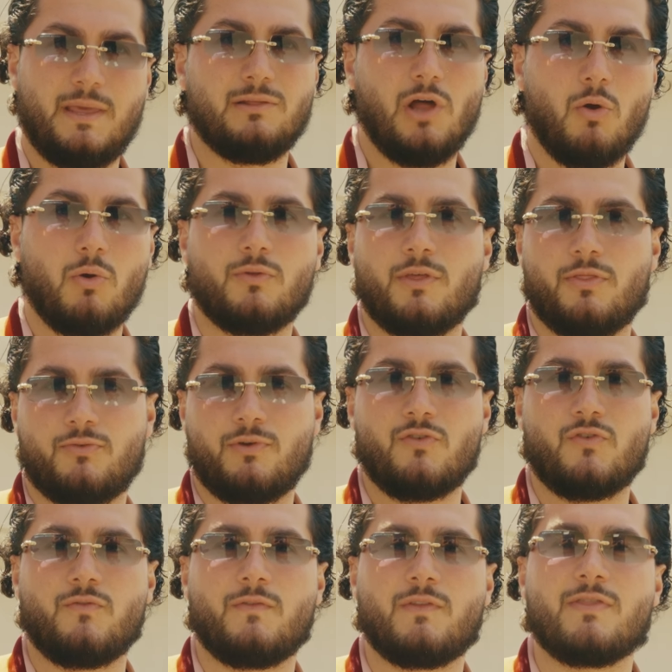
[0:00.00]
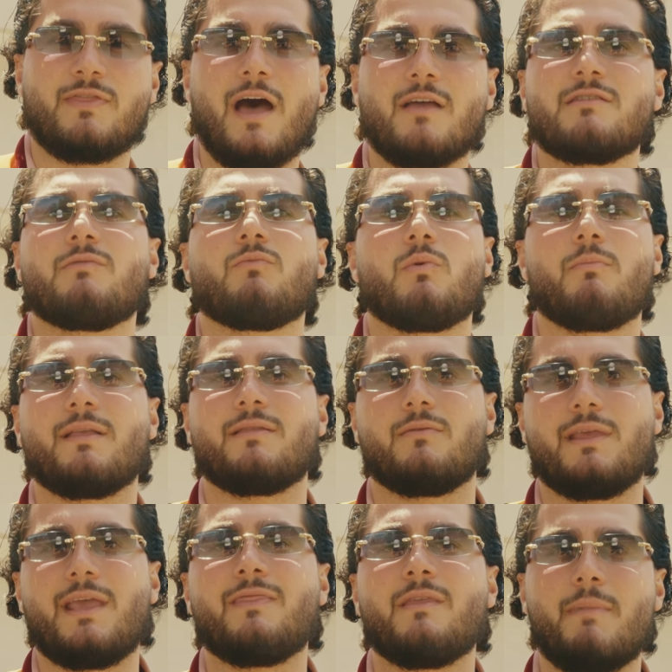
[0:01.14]
lower than $350,000. We met
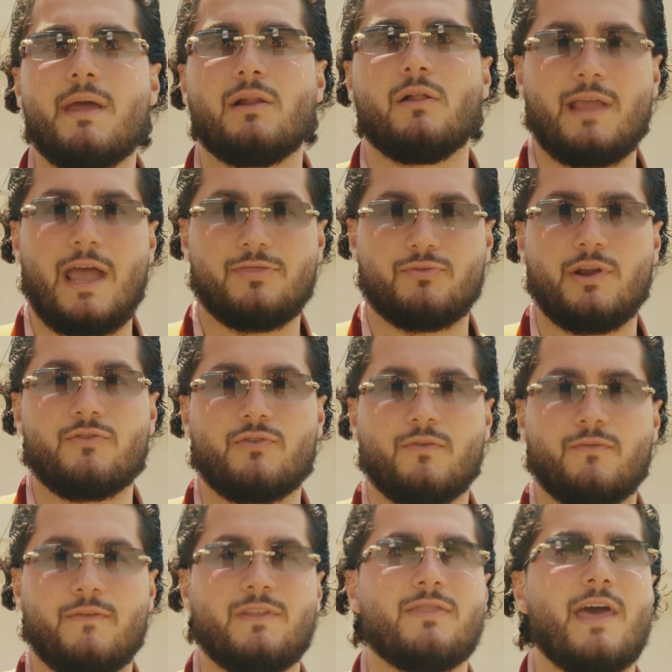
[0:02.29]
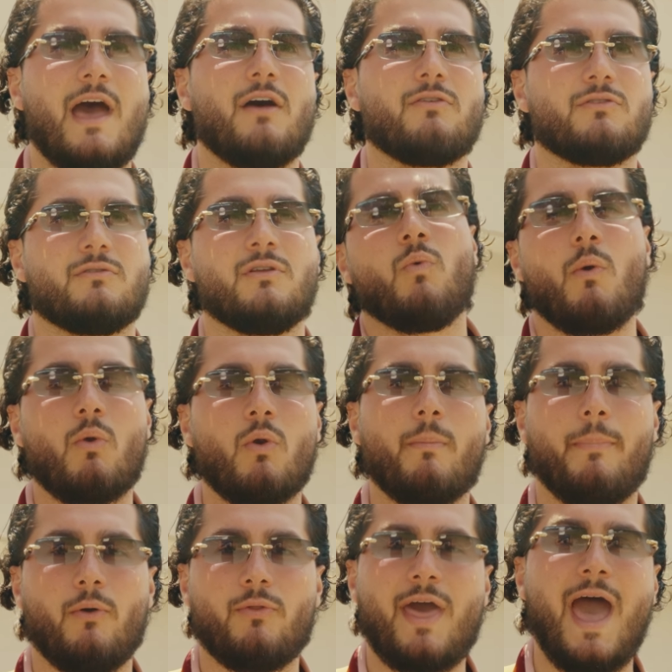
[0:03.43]
in the middle at $350,000, where we were
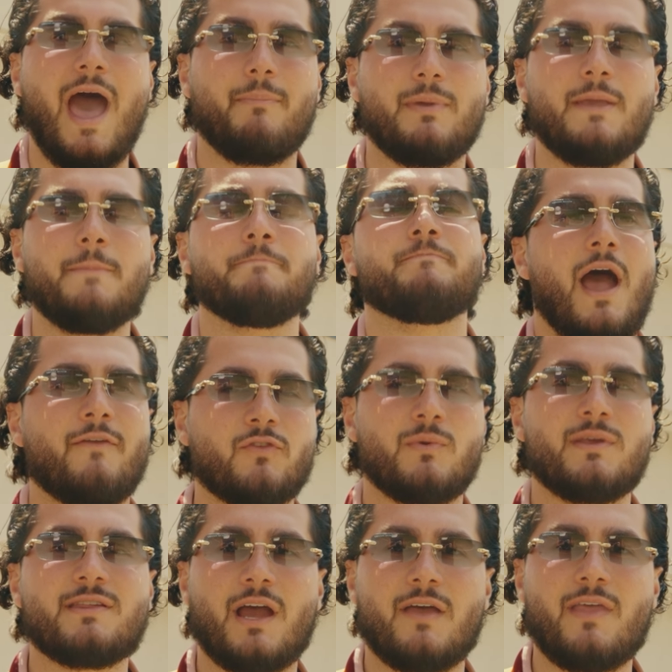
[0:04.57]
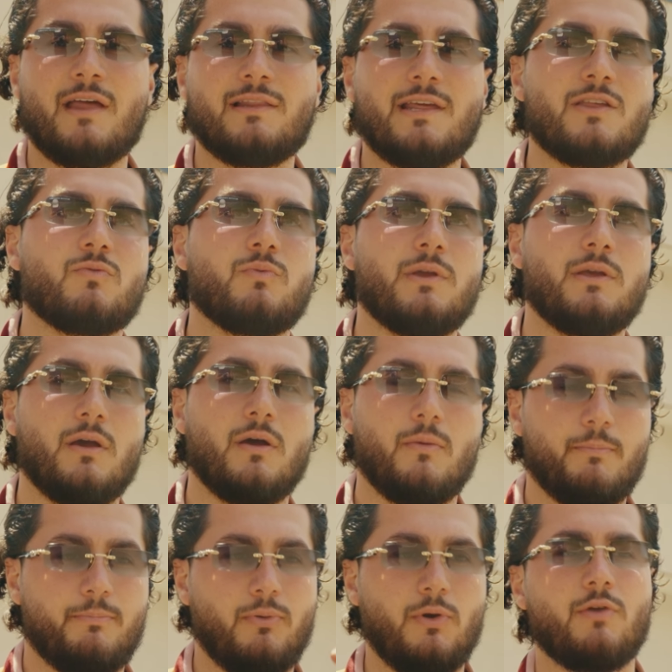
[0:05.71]
both happy. After we signed that lease, we
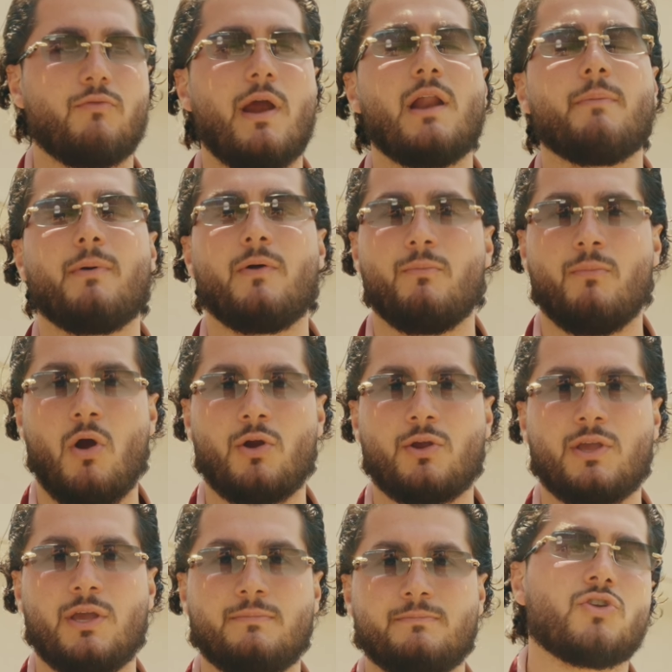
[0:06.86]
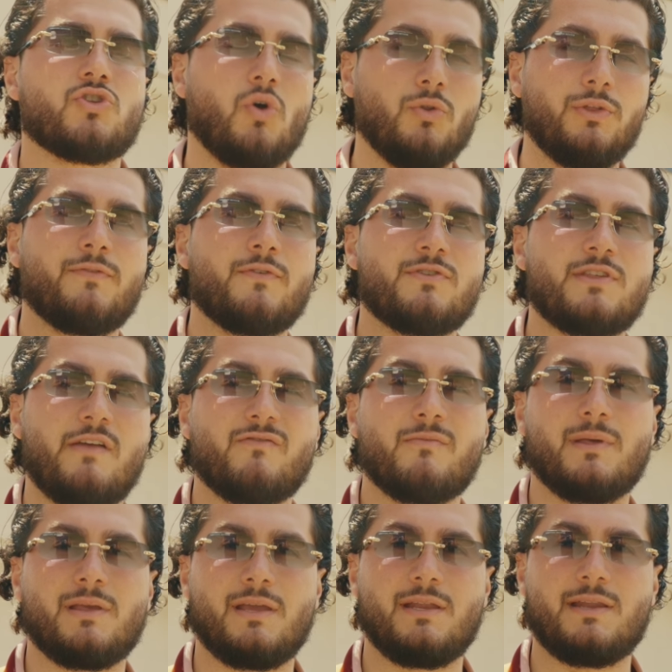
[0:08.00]
put it right up on the market, sold it for $7
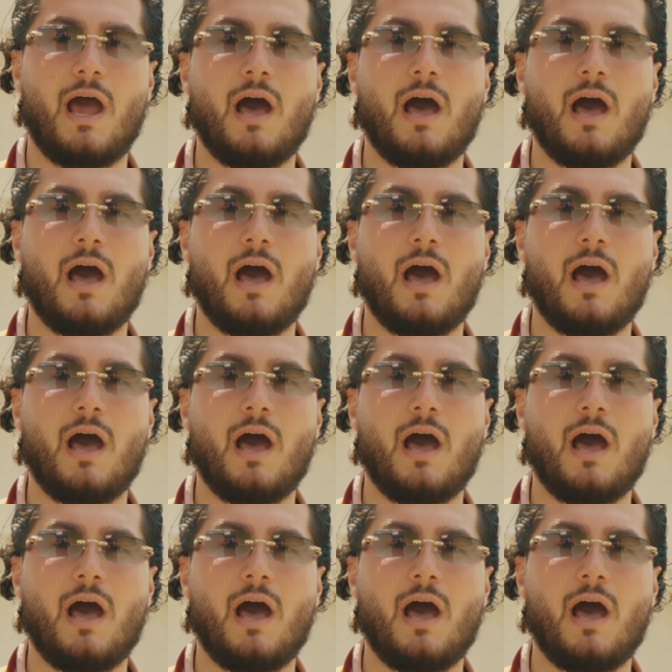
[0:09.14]
million